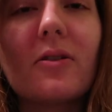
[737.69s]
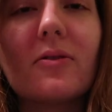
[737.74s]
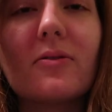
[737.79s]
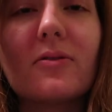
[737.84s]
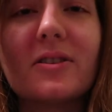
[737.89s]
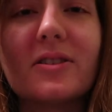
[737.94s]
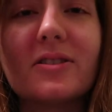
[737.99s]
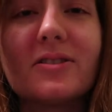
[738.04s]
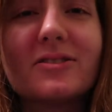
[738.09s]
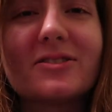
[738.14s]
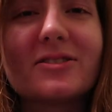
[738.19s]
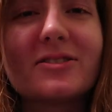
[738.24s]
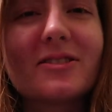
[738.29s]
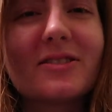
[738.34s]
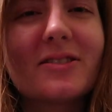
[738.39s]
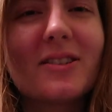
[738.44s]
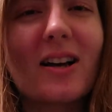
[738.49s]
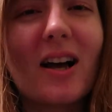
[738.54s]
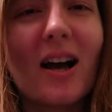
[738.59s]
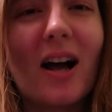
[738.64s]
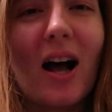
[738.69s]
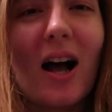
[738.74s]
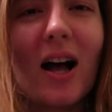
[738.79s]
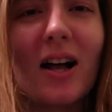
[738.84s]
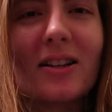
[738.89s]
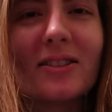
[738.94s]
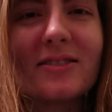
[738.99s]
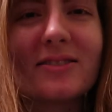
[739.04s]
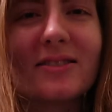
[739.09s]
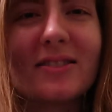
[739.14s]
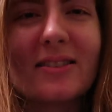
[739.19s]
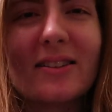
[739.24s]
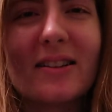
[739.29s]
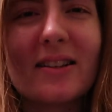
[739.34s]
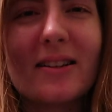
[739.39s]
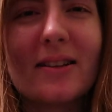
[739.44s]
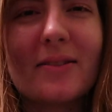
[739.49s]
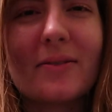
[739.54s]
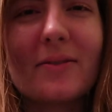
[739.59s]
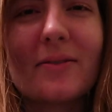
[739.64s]
which
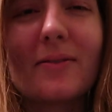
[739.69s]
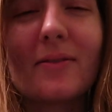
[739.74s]
honestly,